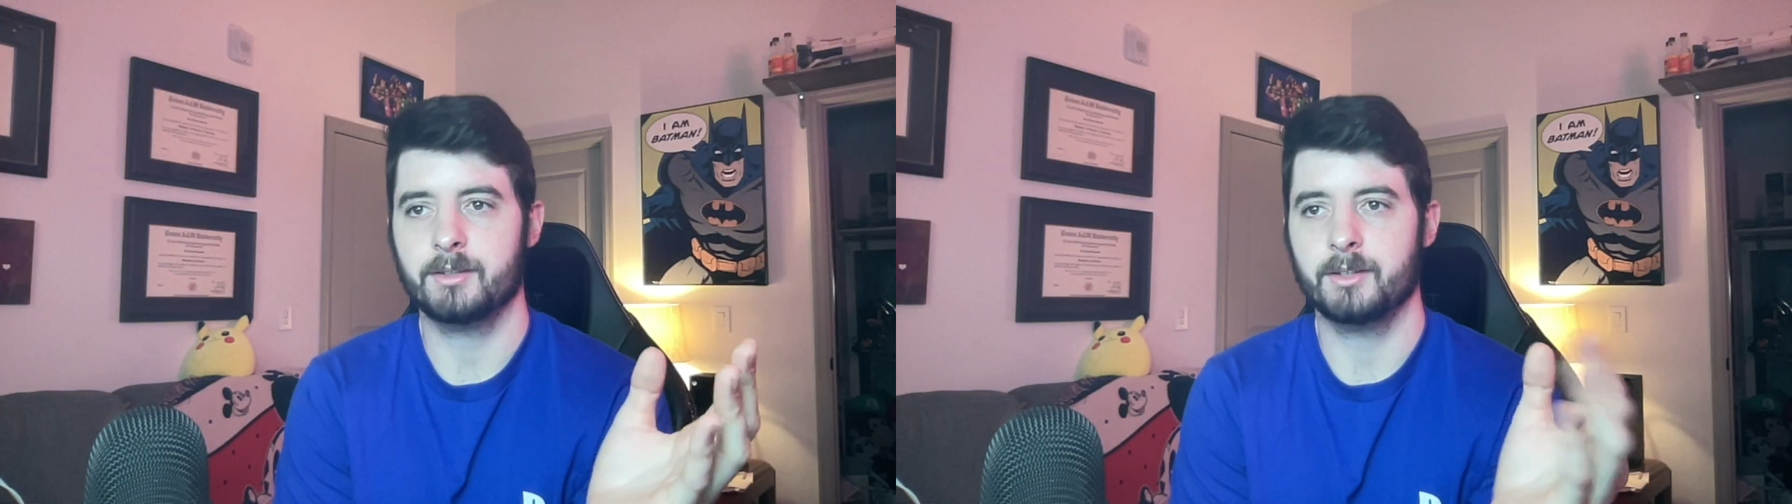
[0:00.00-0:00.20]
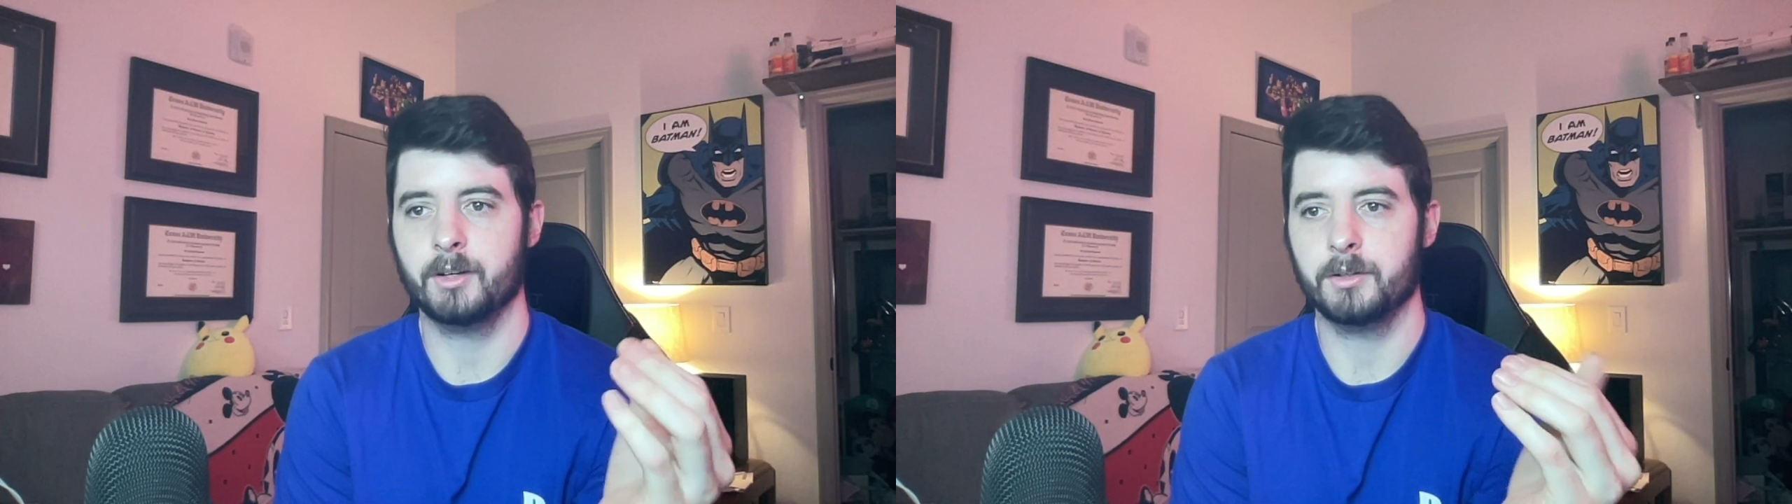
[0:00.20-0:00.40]

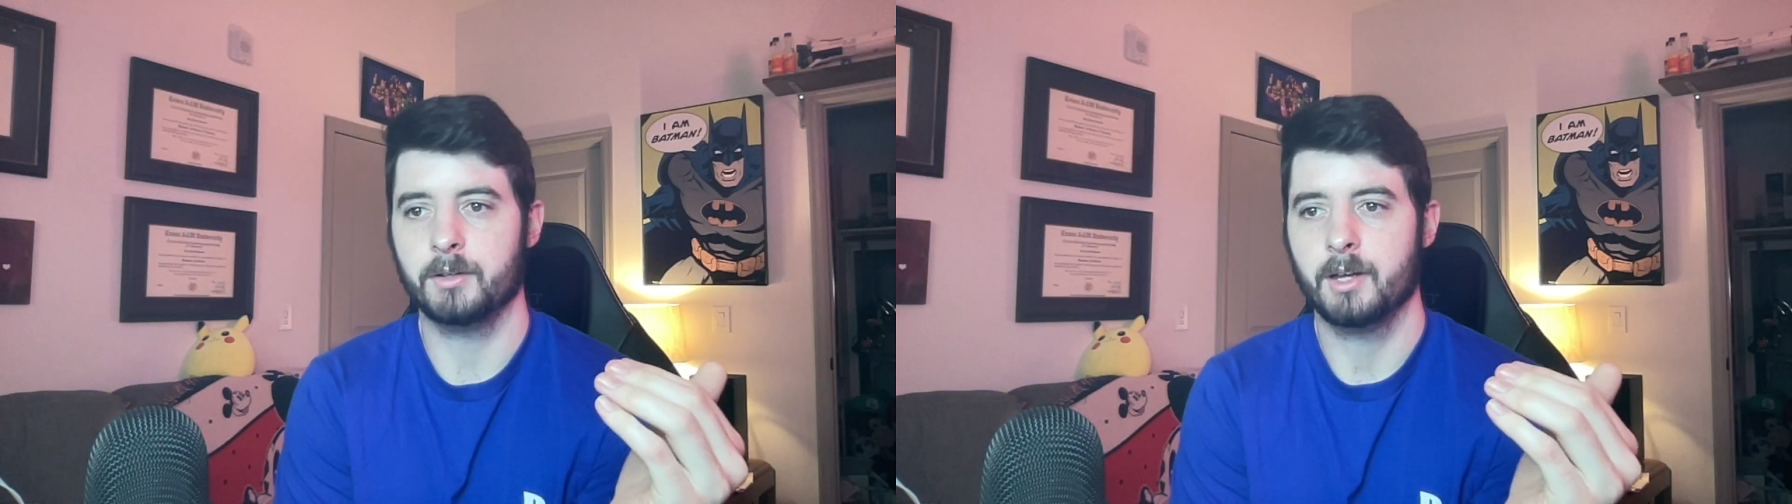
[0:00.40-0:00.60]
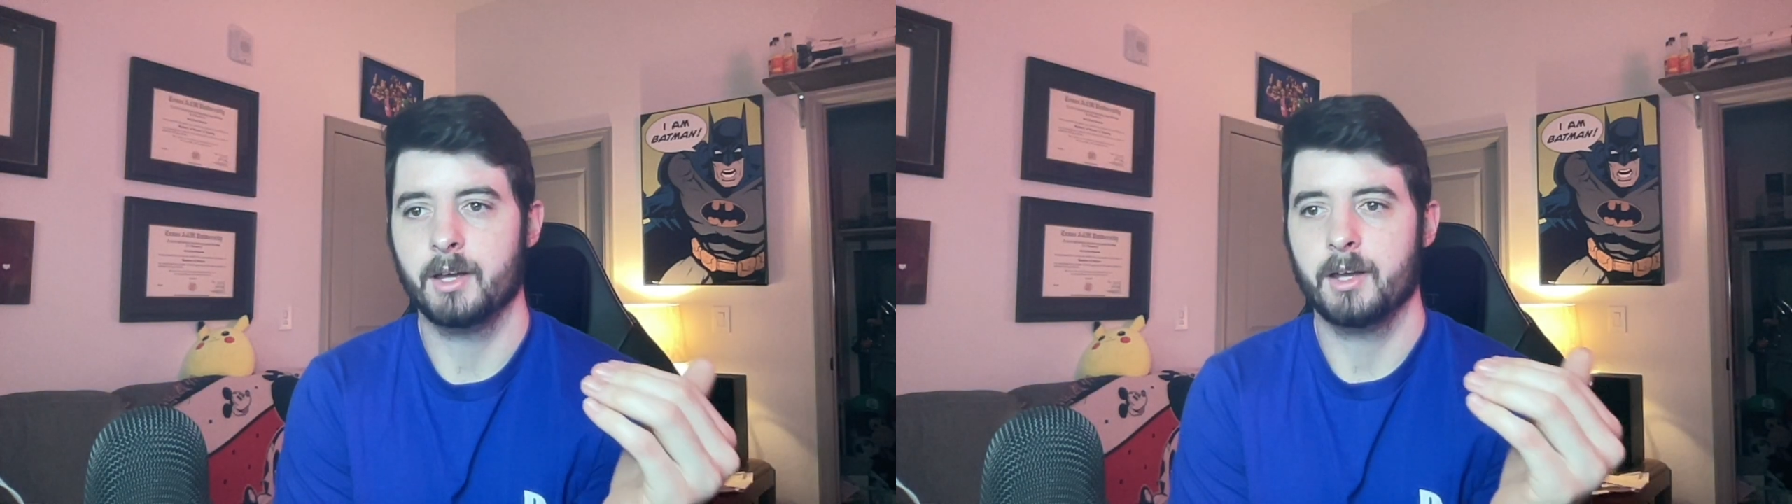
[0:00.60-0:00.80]

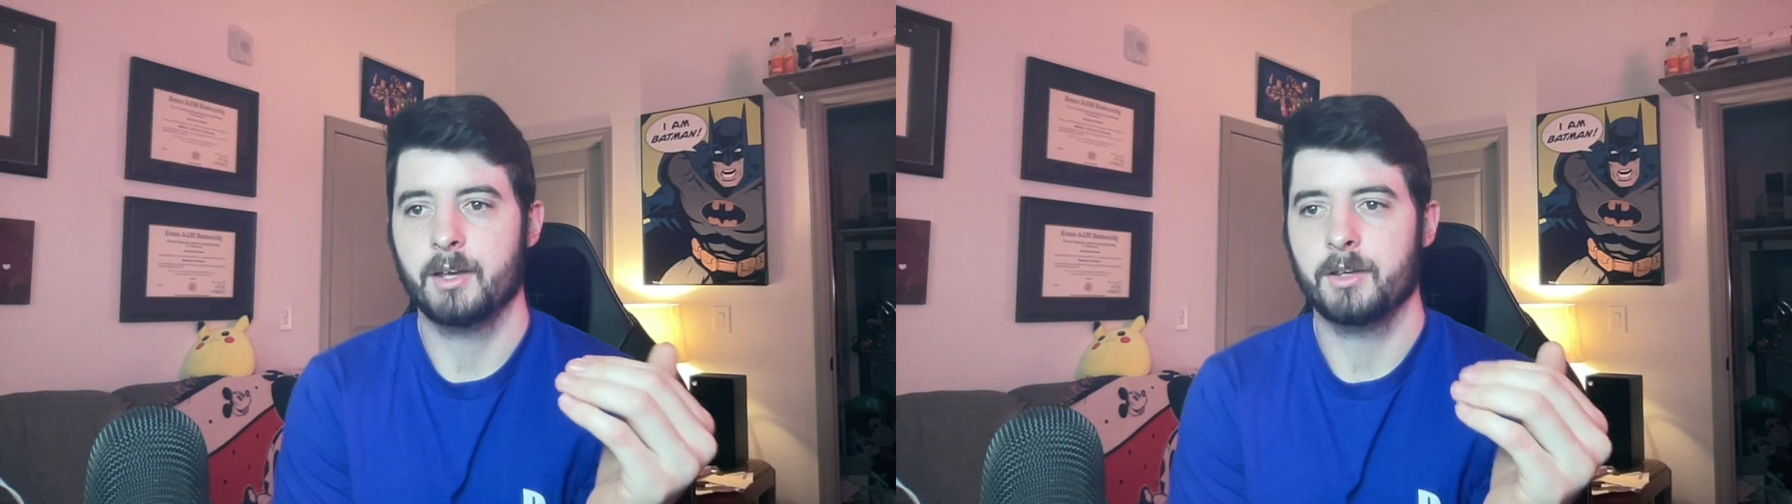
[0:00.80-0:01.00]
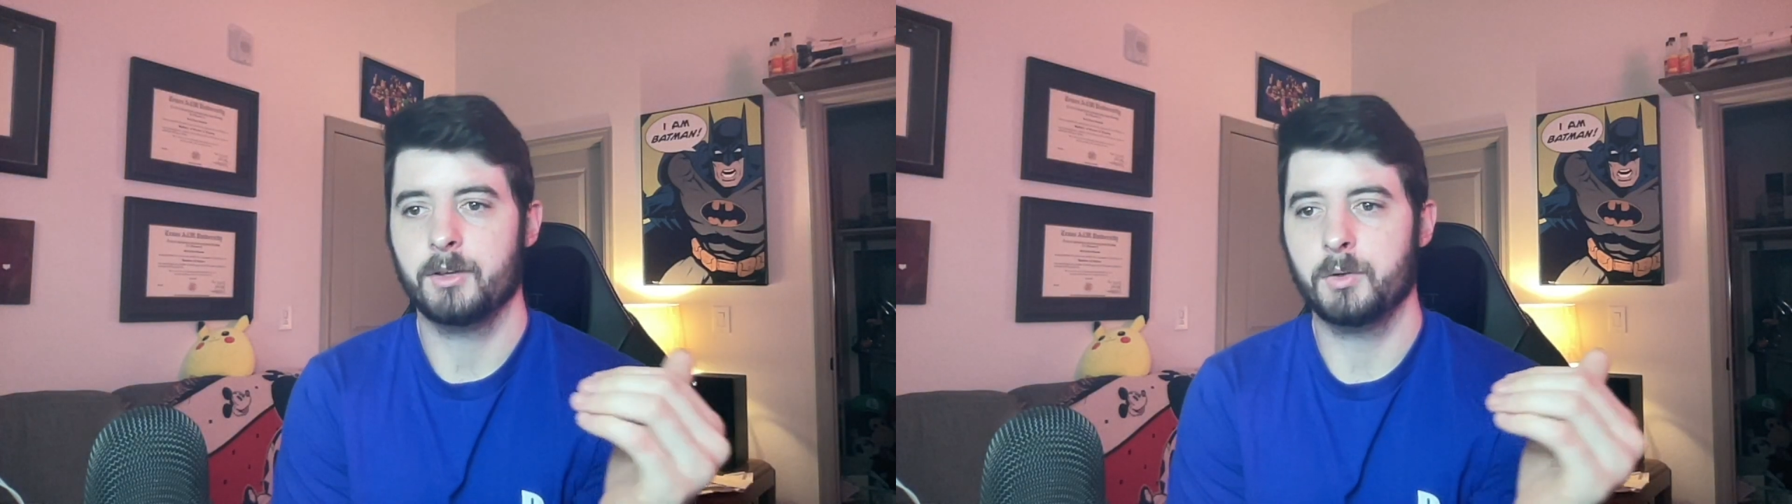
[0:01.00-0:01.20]

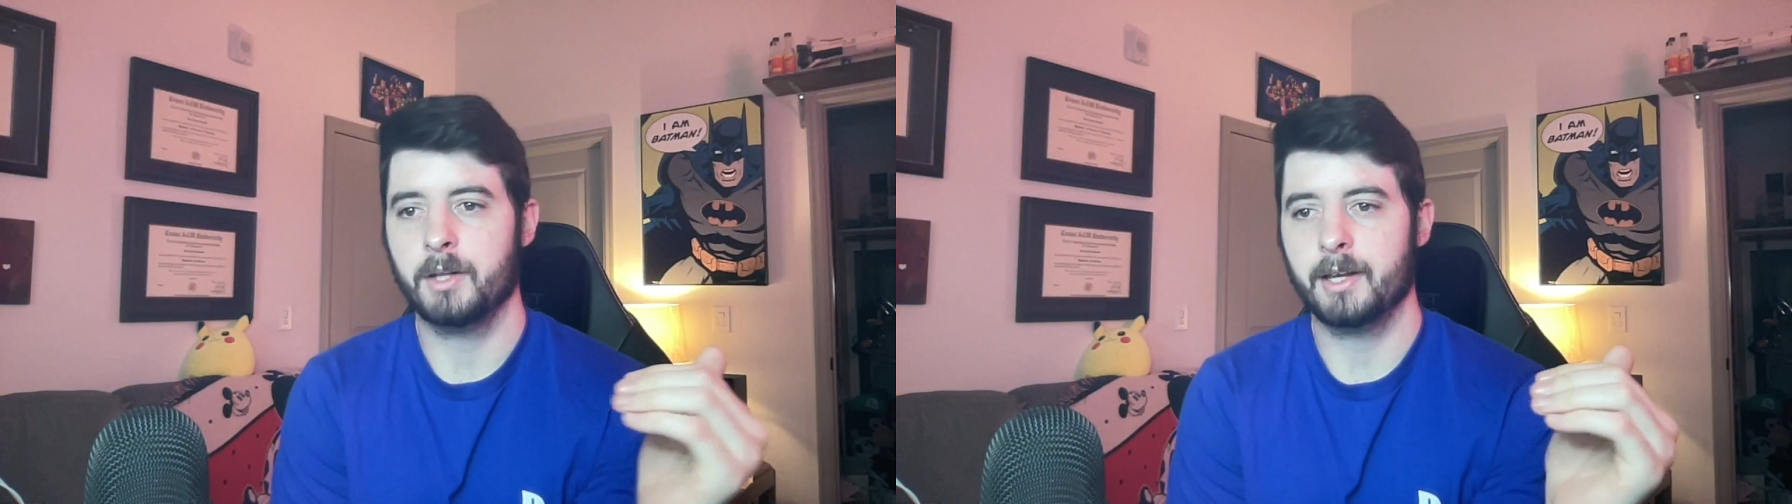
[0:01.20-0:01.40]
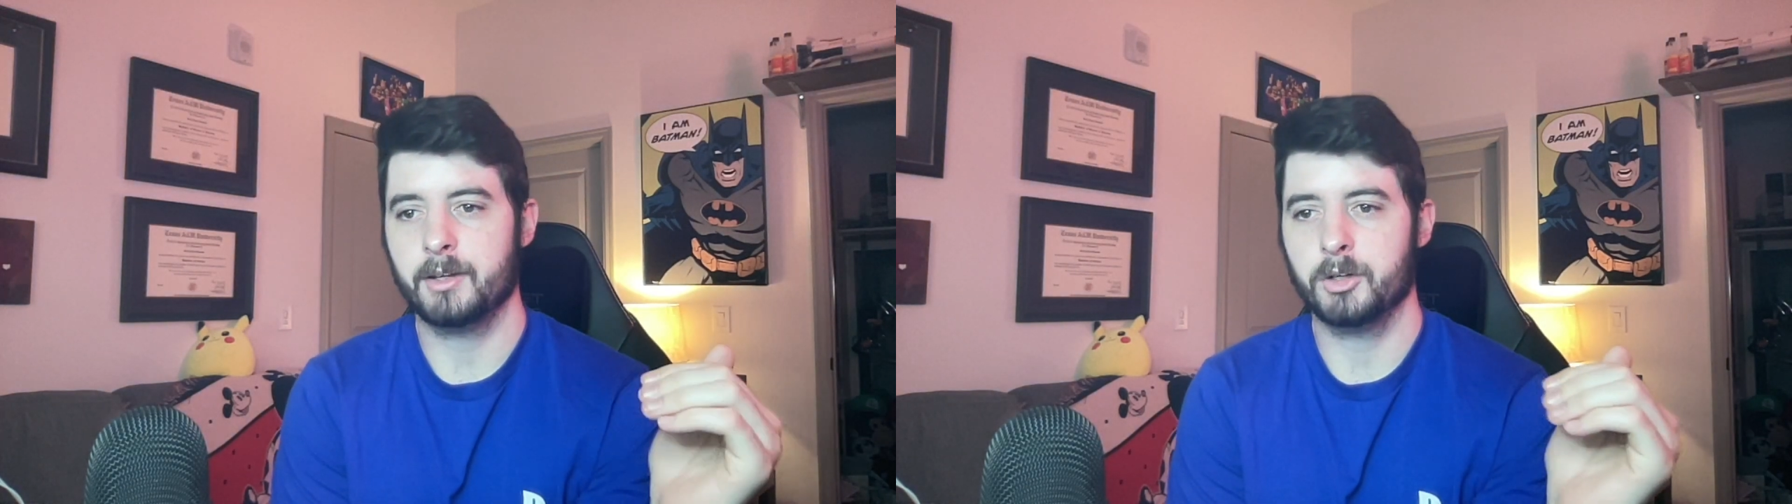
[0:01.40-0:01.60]

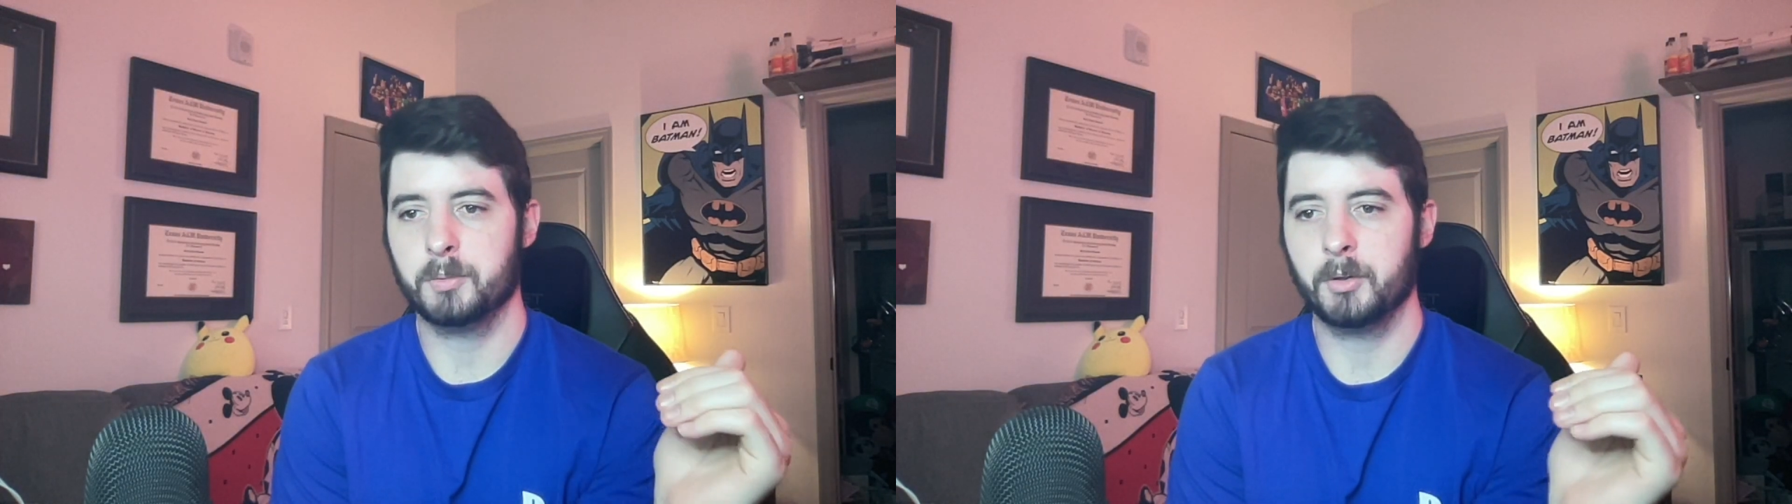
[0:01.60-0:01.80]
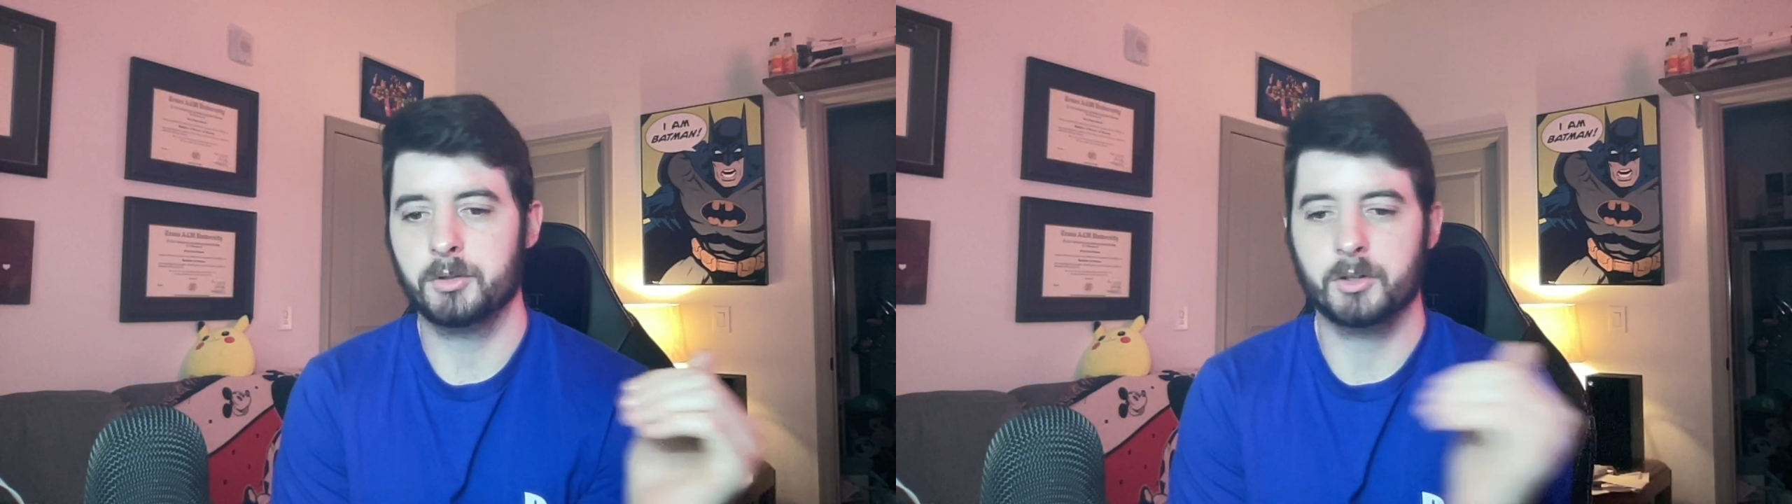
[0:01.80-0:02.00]
you're
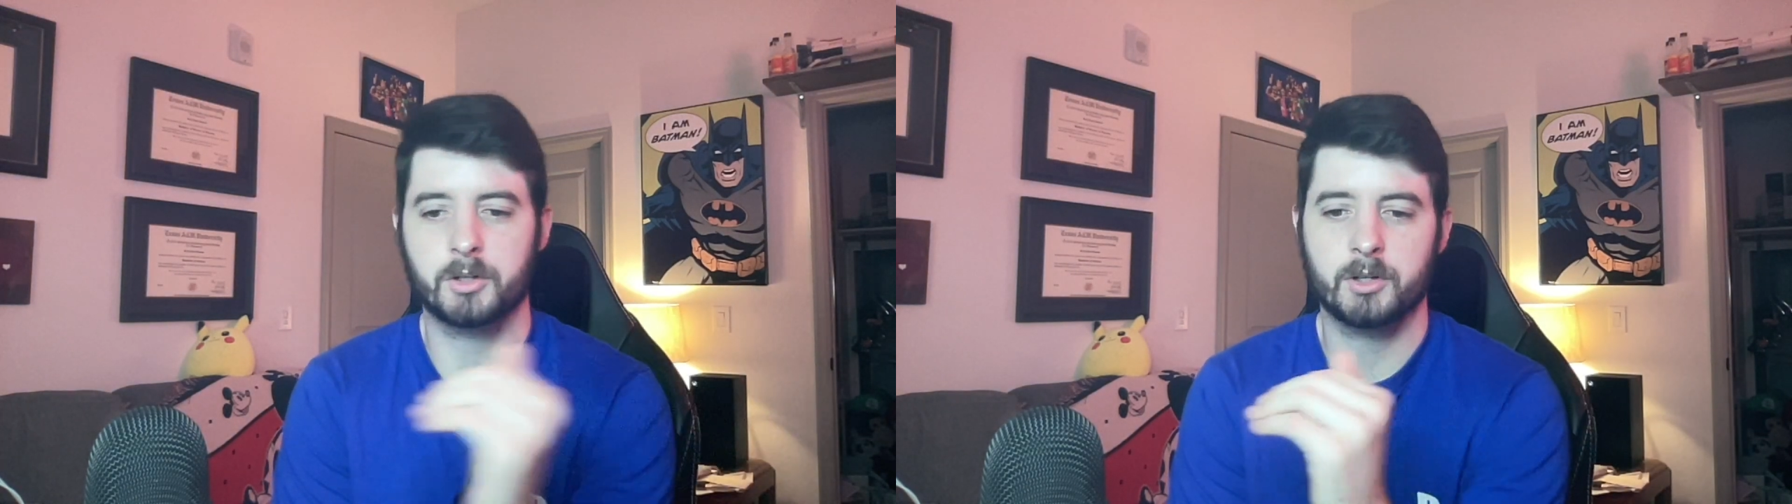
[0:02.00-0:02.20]
supposed to